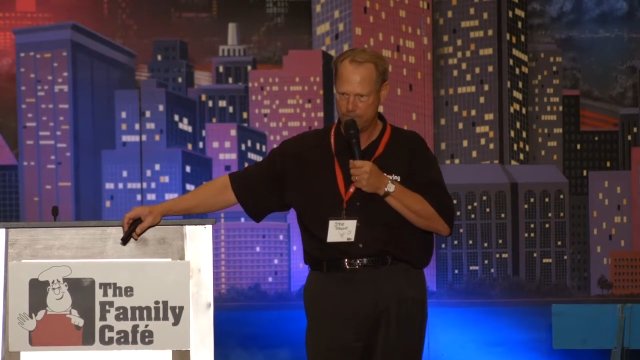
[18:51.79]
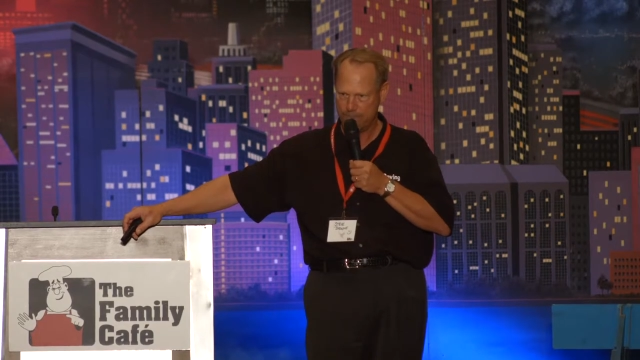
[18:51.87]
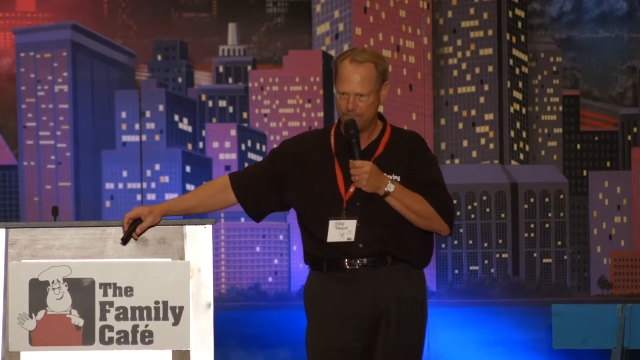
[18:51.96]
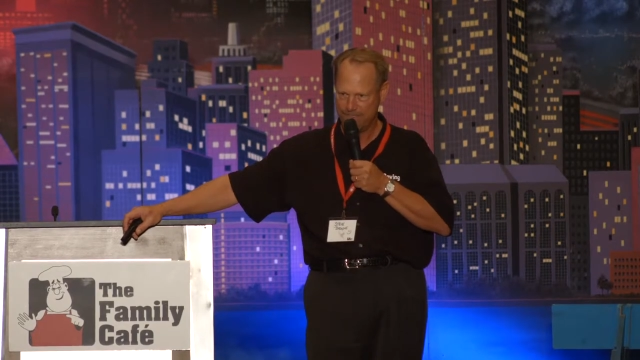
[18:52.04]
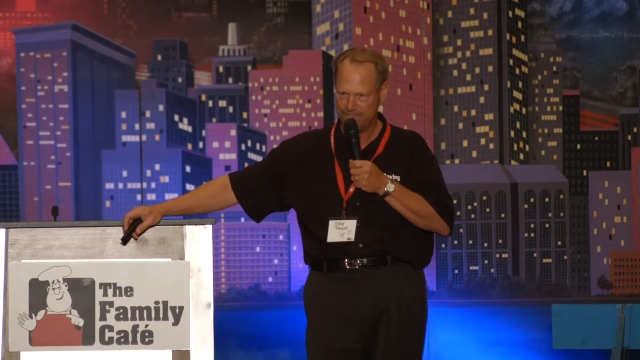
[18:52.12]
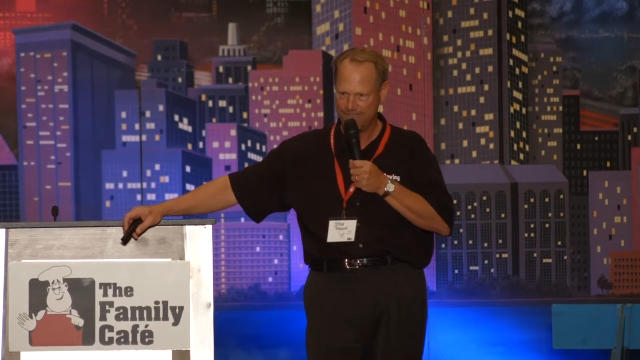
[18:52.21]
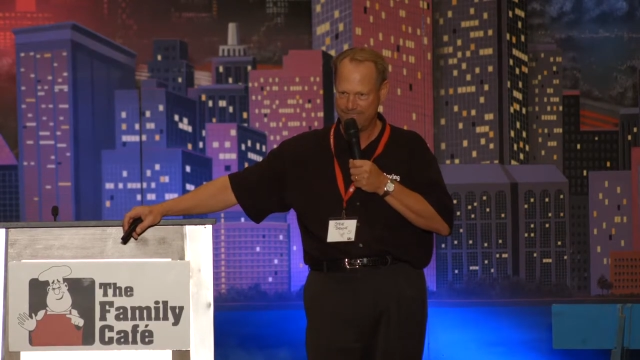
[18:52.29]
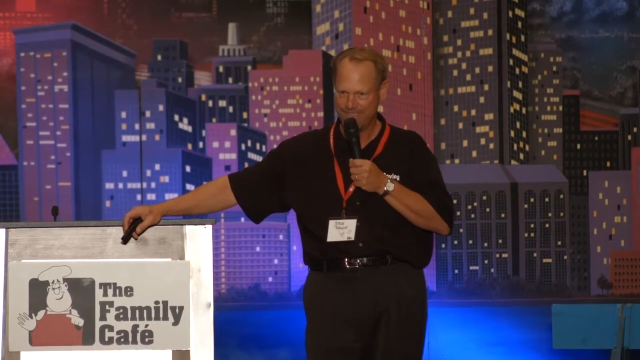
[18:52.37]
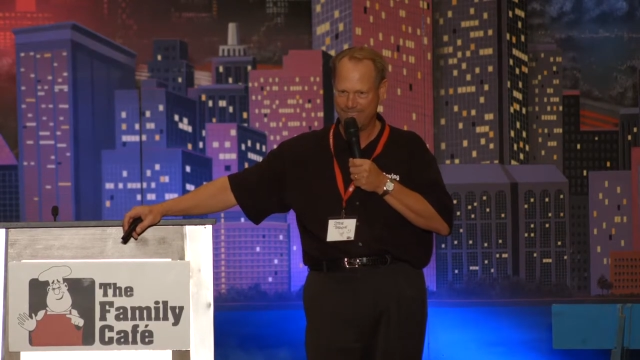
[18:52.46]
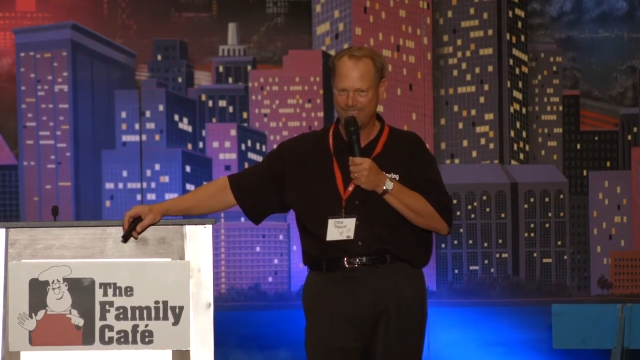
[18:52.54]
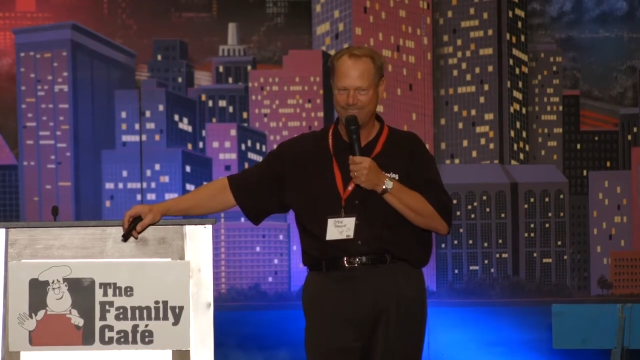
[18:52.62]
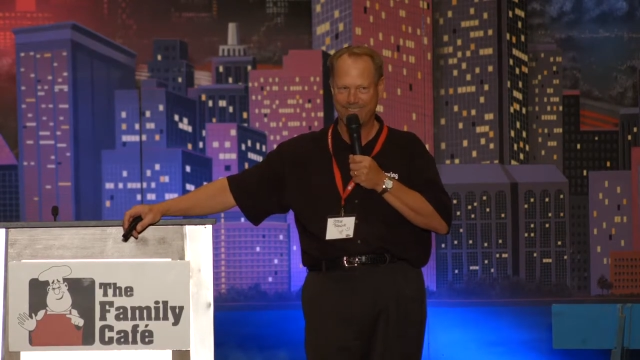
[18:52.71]

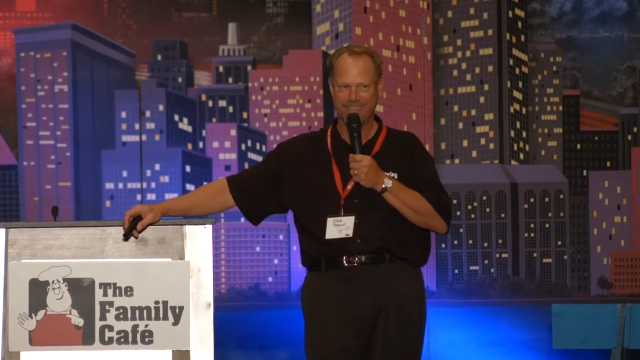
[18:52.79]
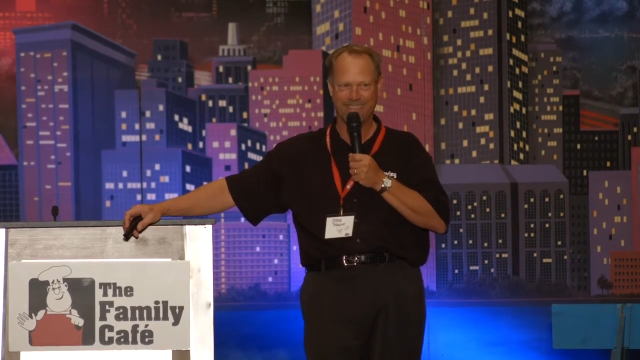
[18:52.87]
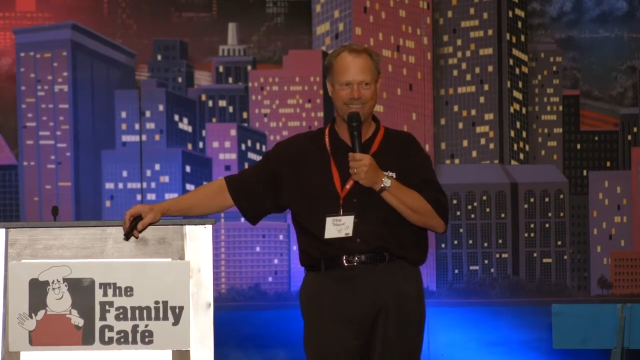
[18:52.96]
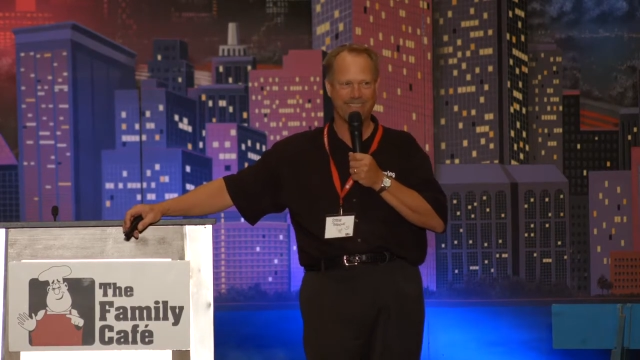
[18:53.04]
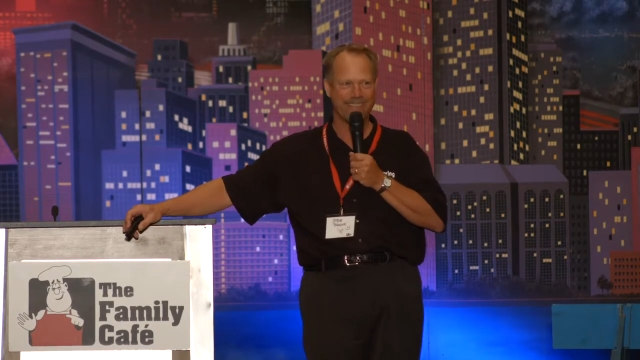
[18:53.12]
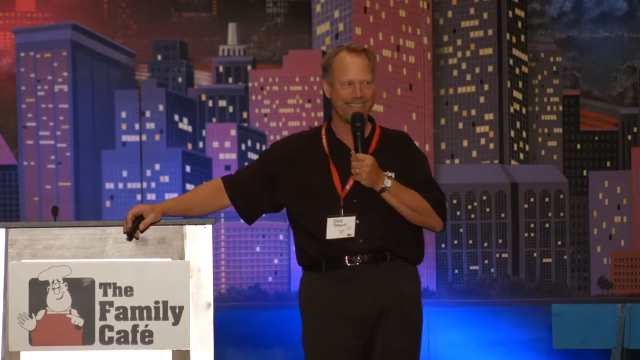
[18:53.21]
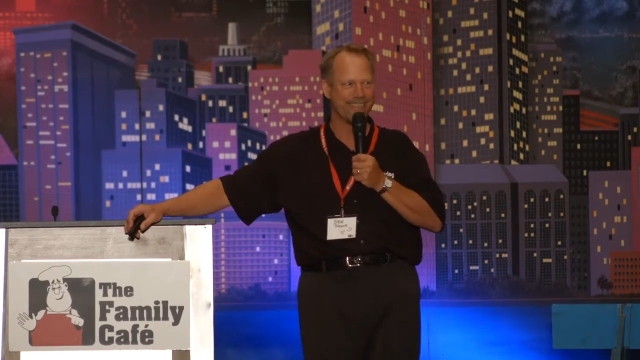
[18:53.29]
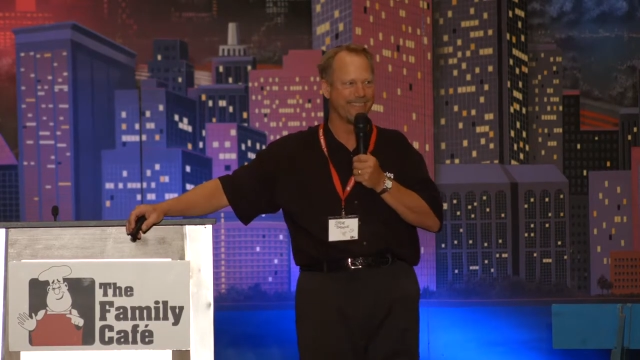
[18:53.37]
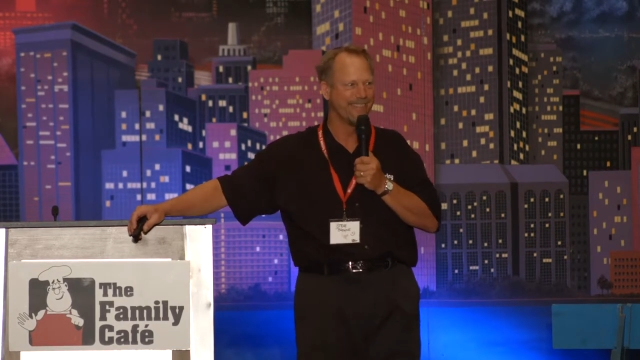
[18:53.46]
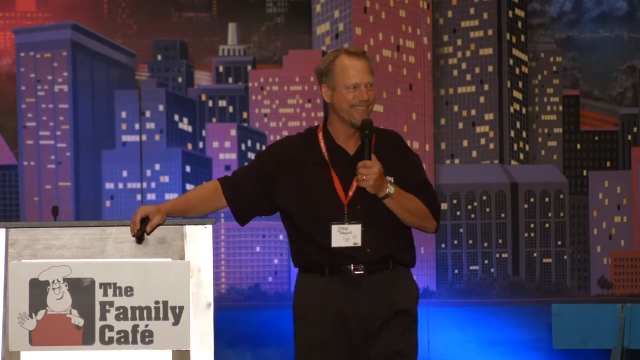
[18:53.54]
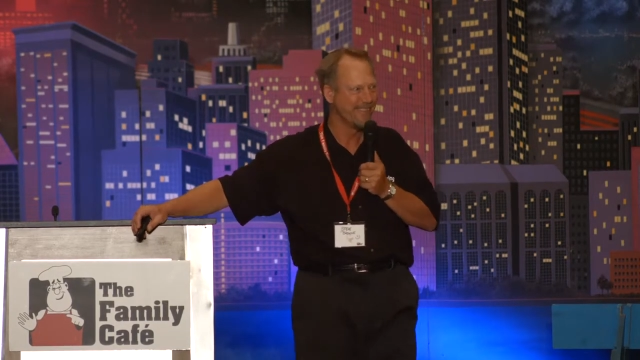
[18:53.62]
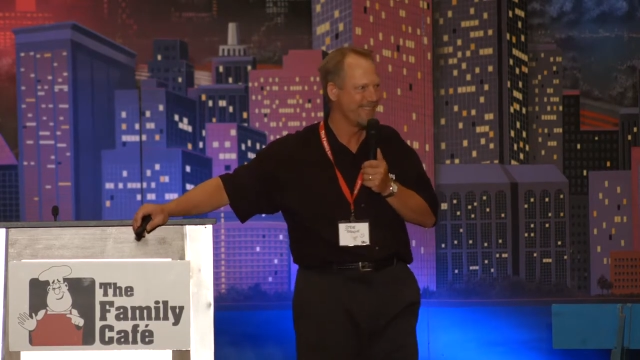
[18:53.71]

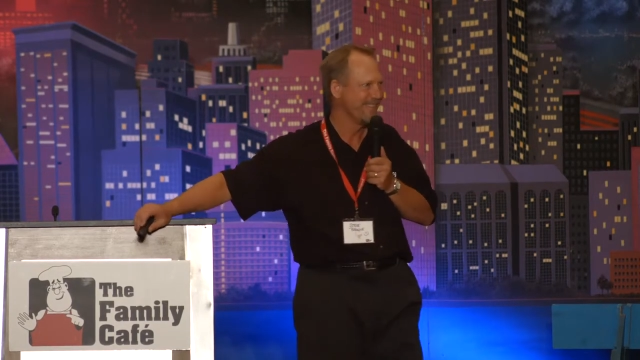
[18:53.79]
Nobody speaks.